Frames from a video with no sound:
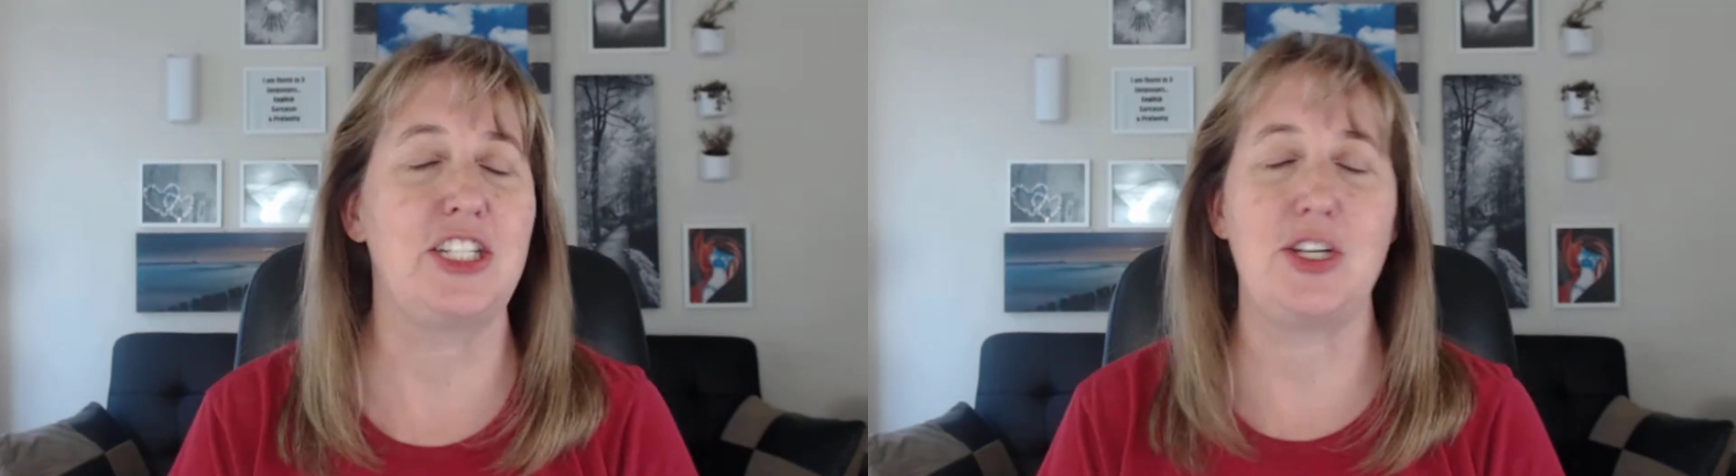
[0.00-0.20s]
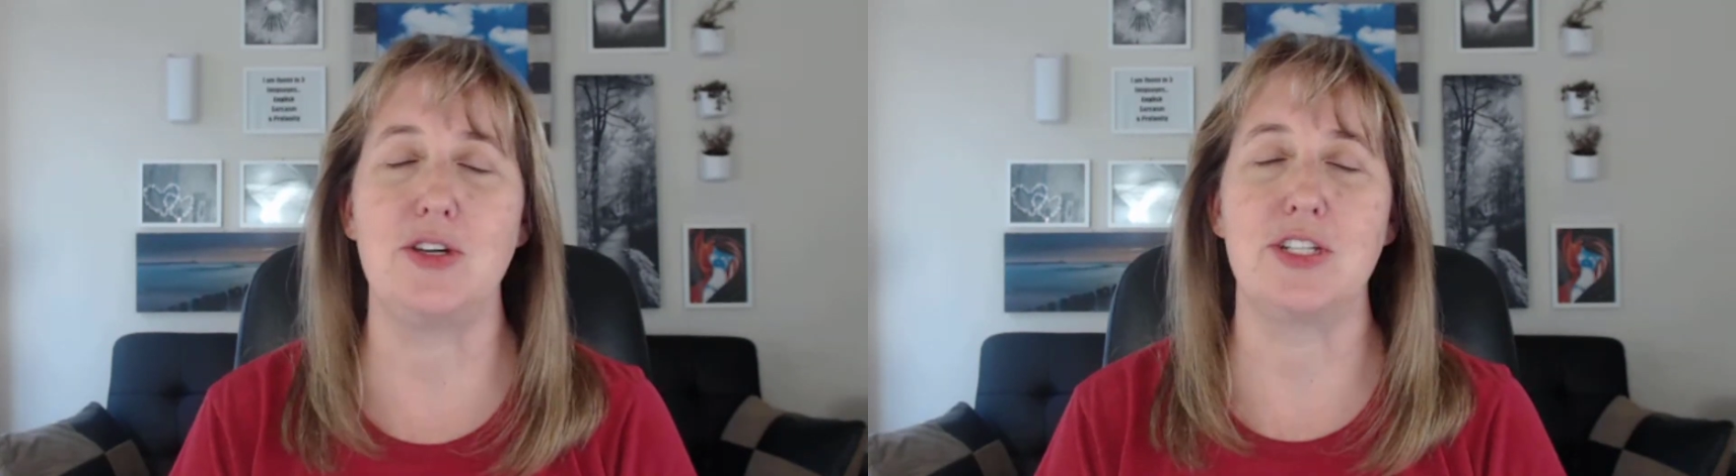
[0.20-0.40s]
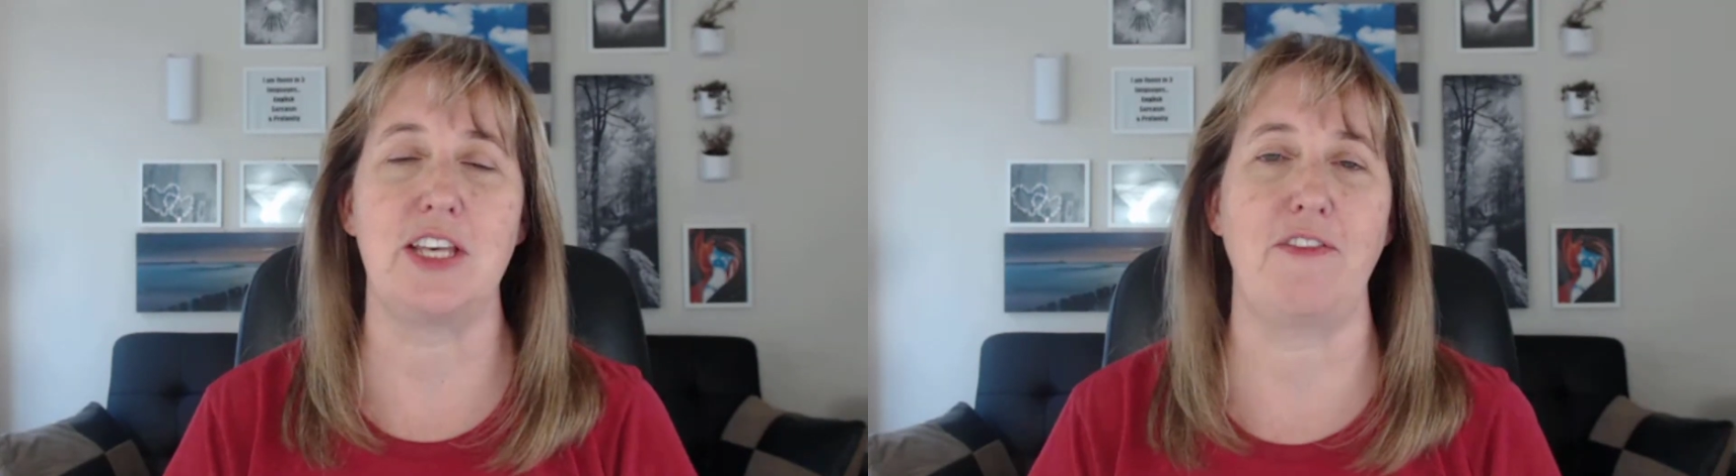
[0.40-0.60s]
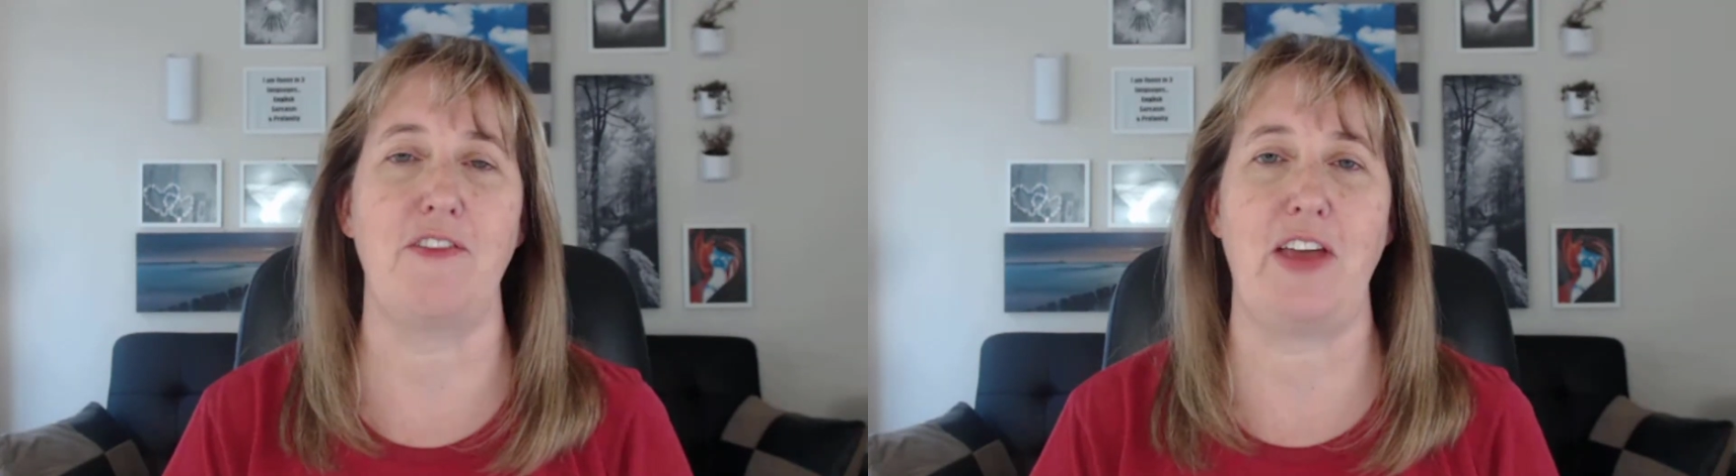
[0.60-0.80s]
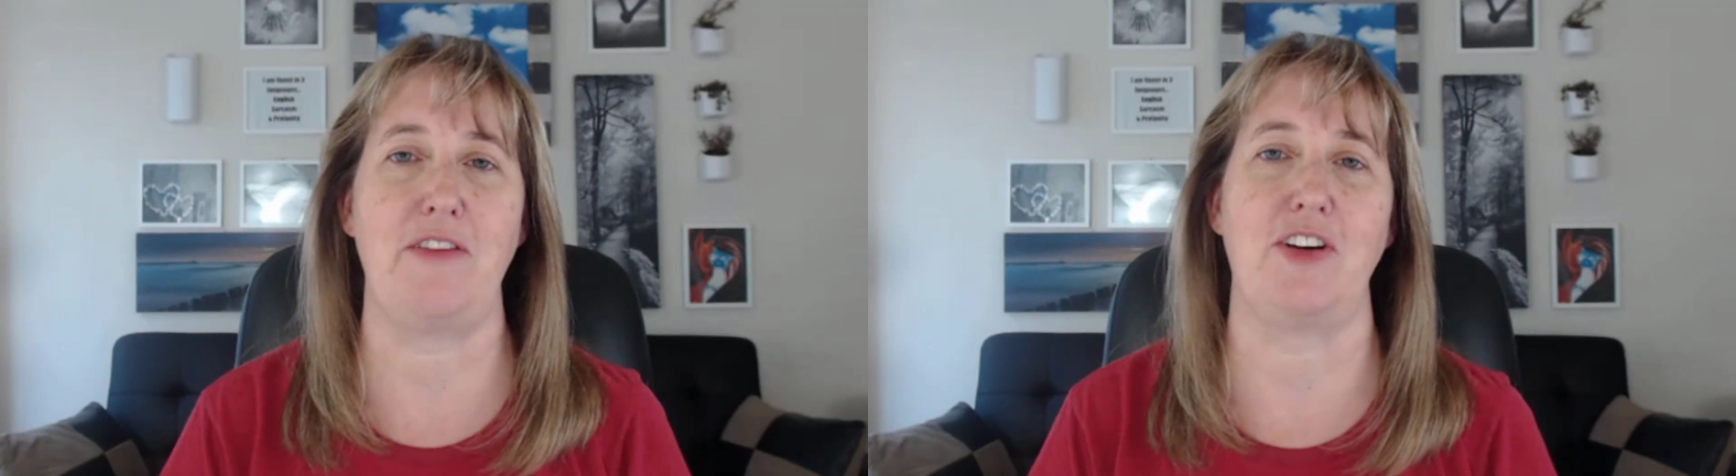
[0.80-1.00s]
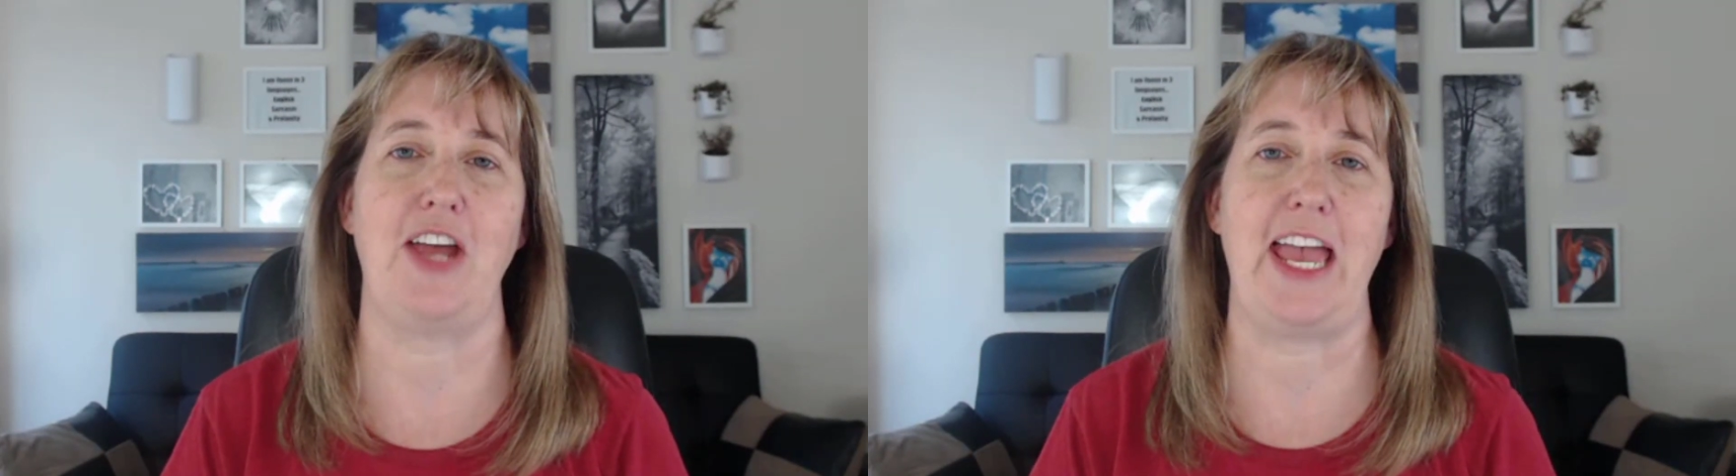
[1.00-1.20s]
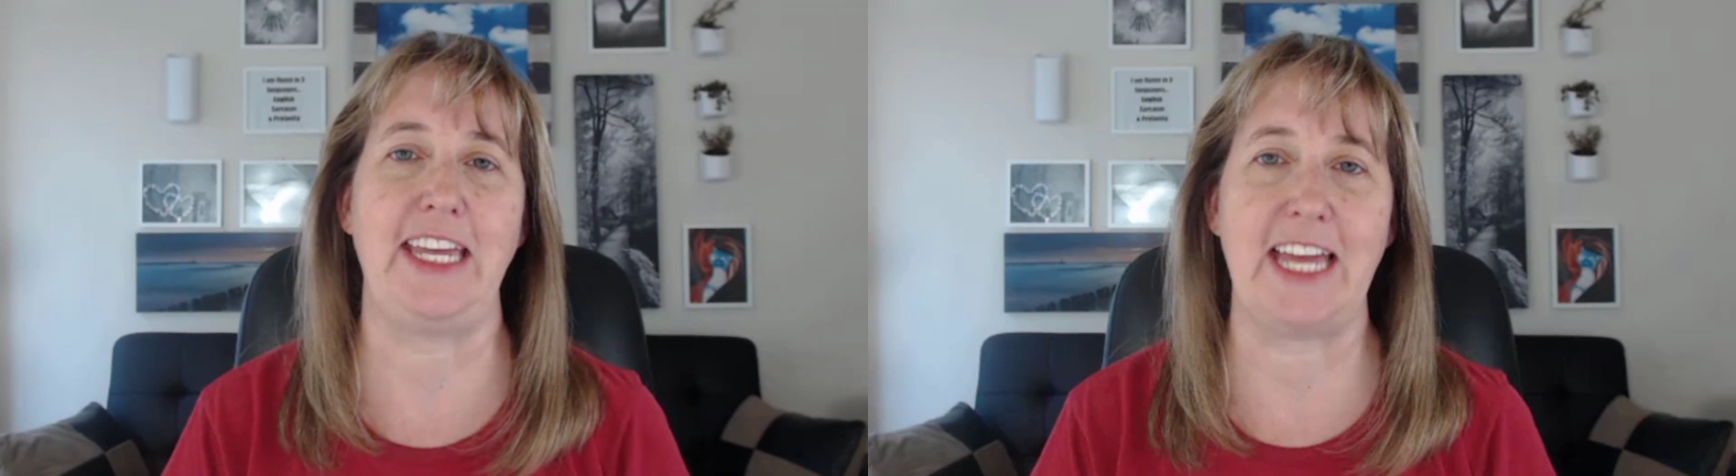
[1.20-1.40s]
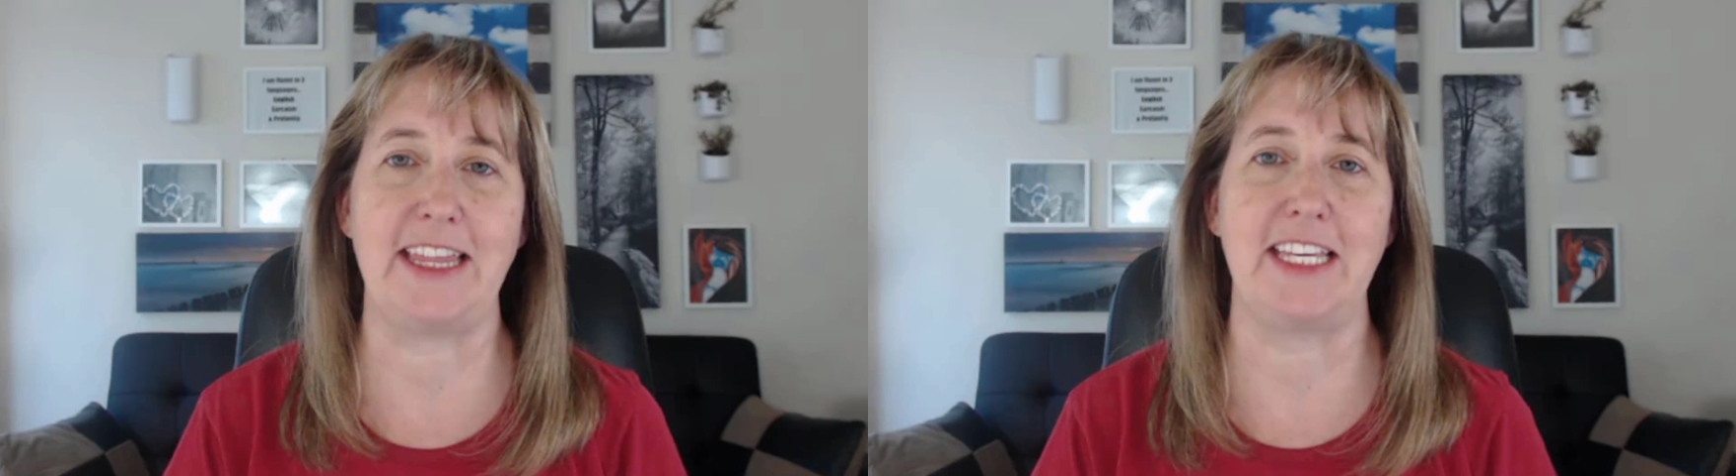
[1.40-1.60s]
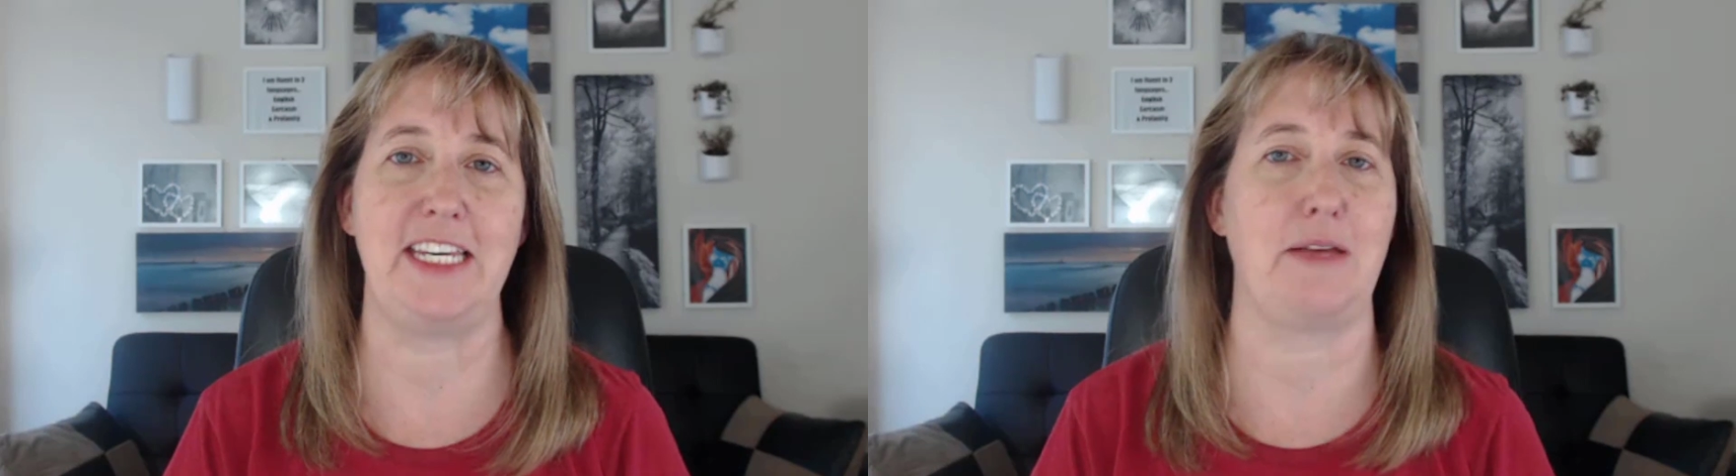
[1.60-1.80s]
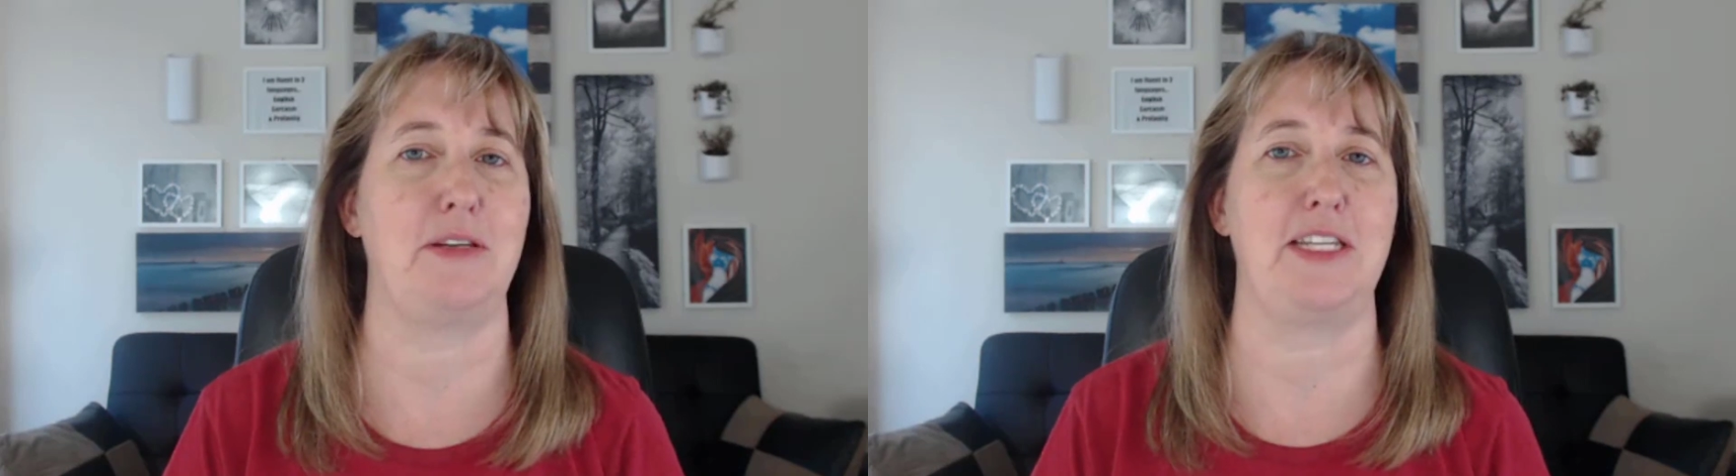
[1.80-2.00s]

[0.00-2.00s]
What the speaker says: do yourself a favor and get the